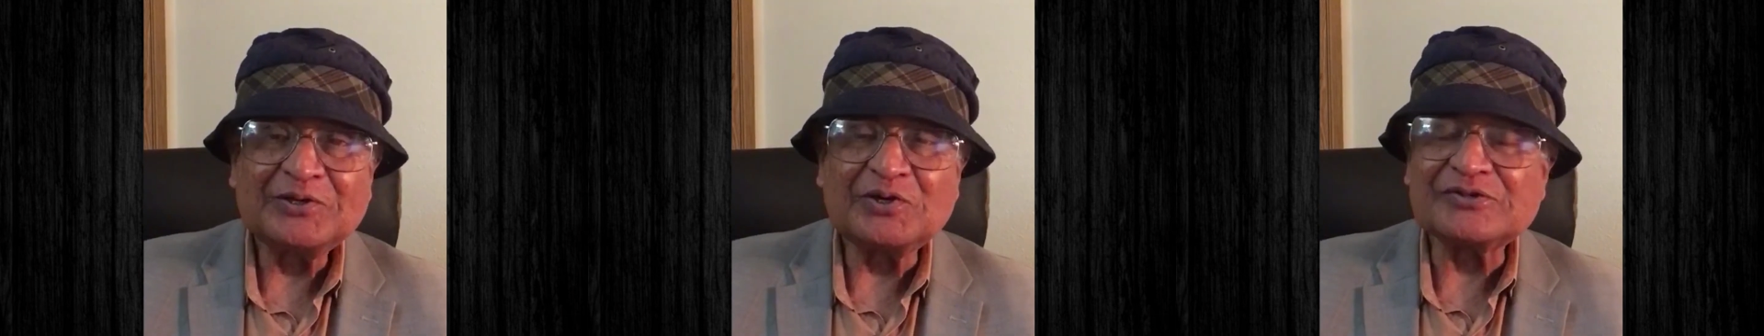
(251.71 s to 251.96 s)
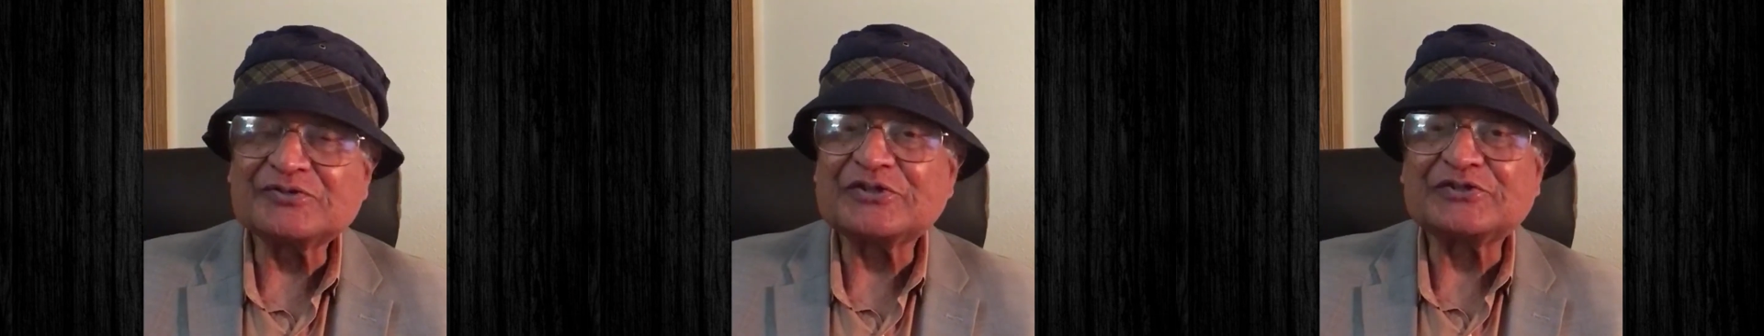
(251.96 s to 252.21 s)

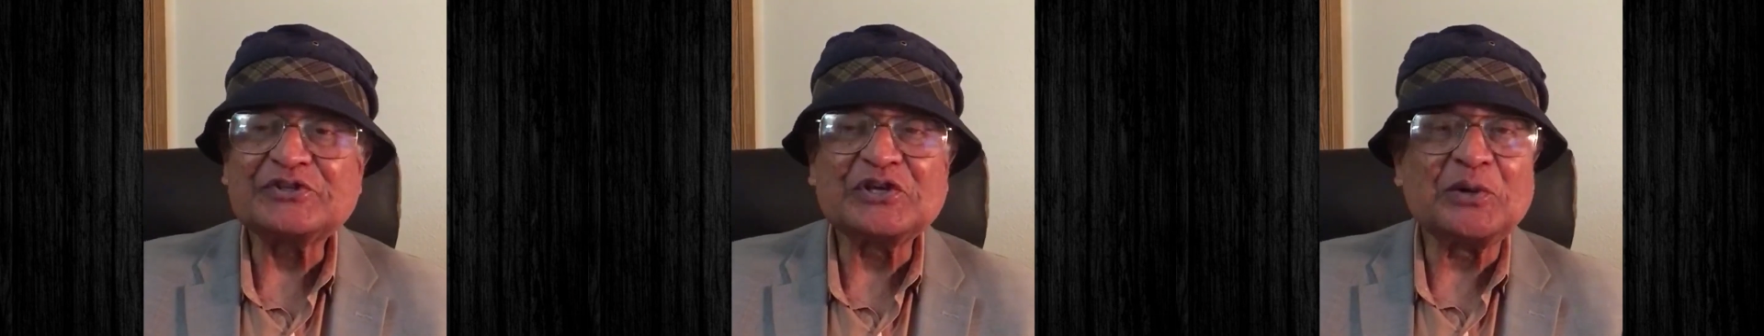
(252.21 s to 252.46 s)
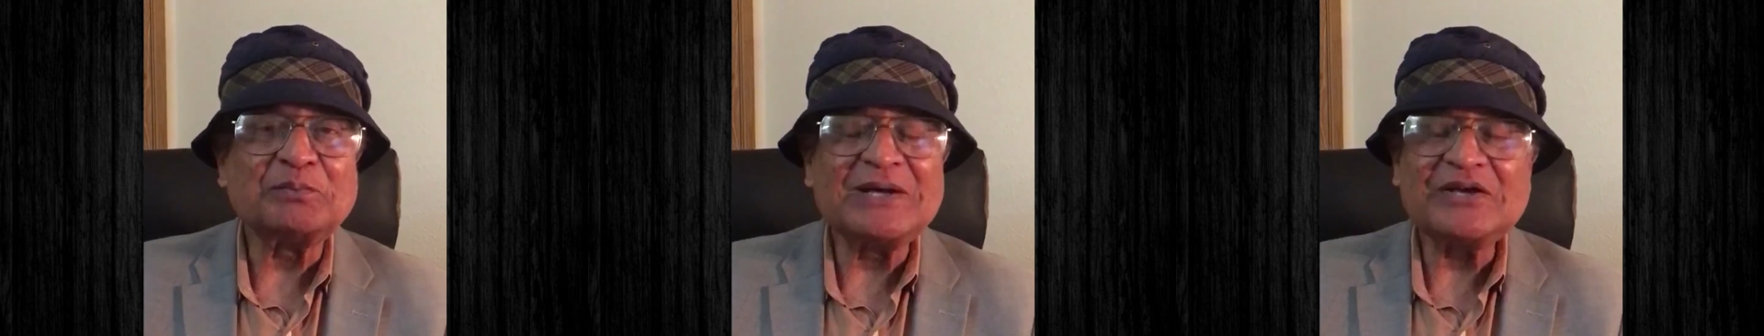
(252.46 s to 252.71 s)
consisting
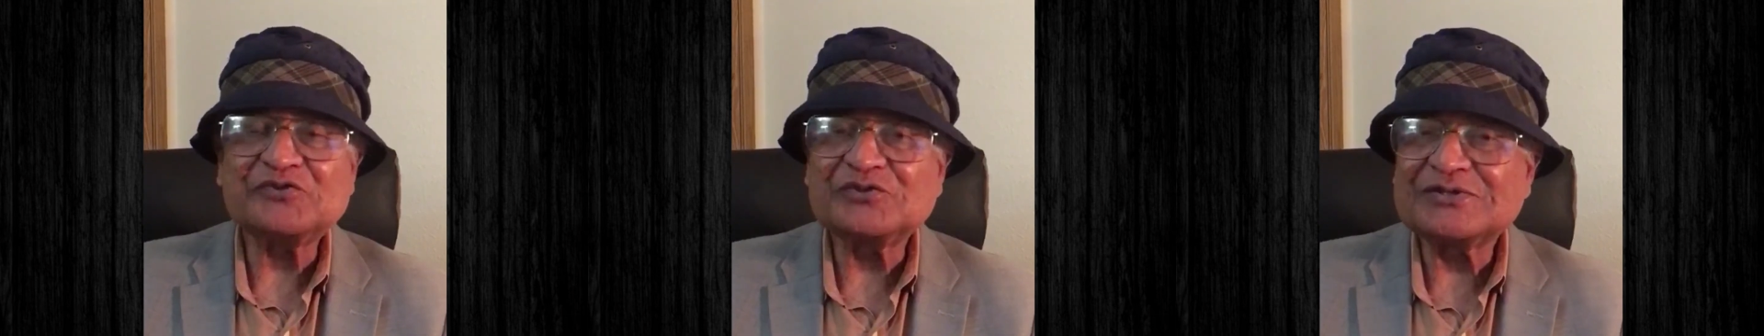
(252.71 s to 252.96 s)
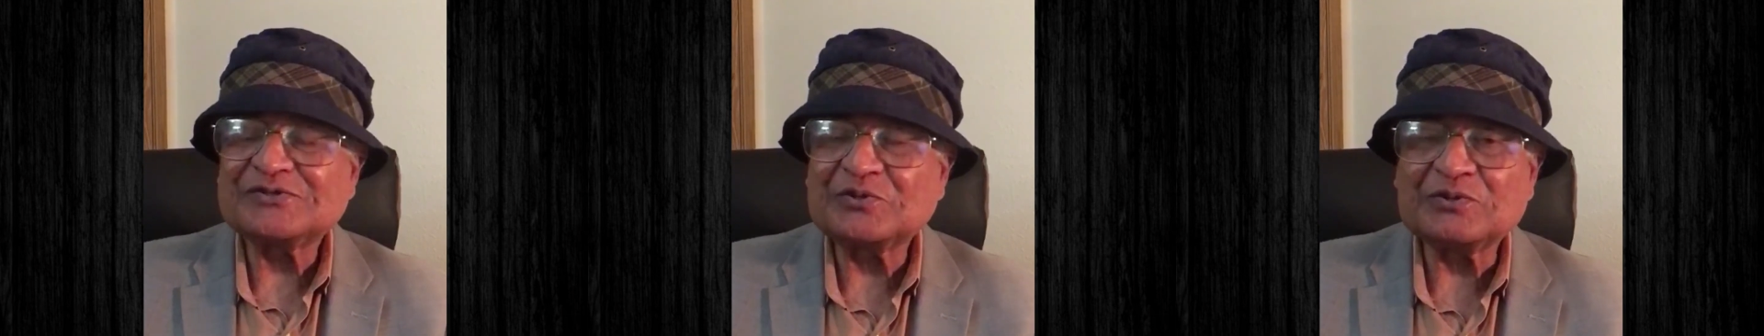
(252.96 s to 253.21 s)
of
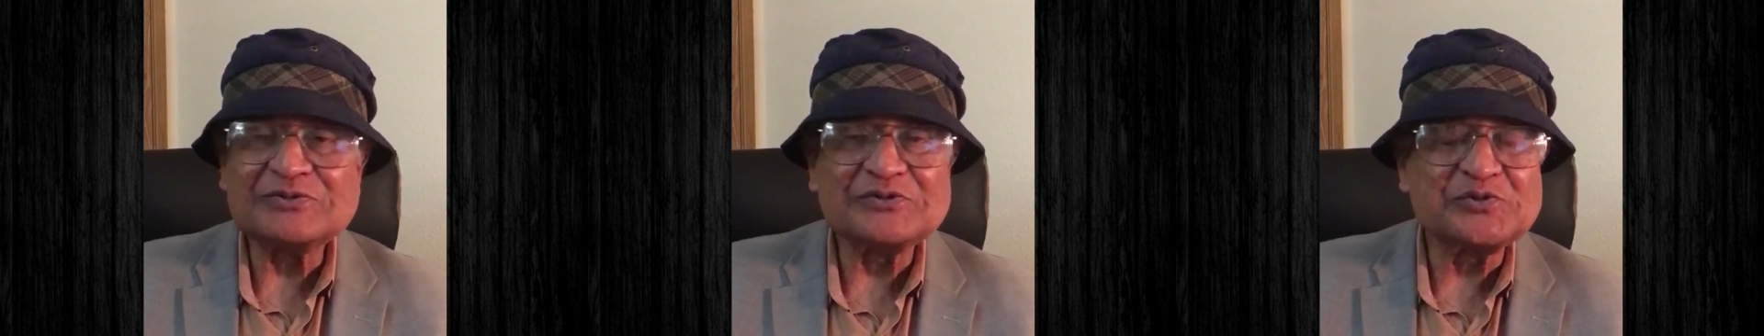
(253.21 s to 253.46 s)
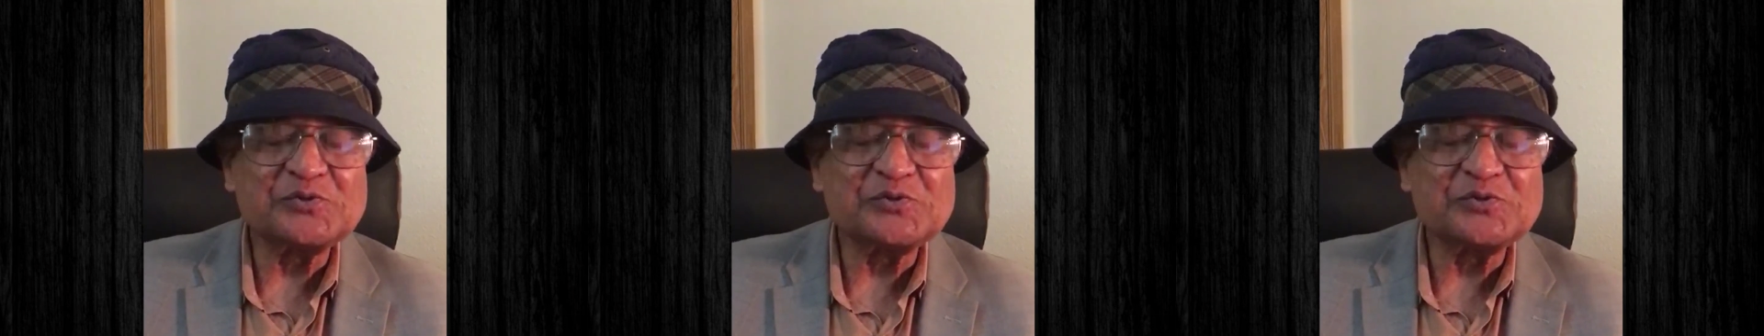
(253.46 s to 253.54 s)
master students,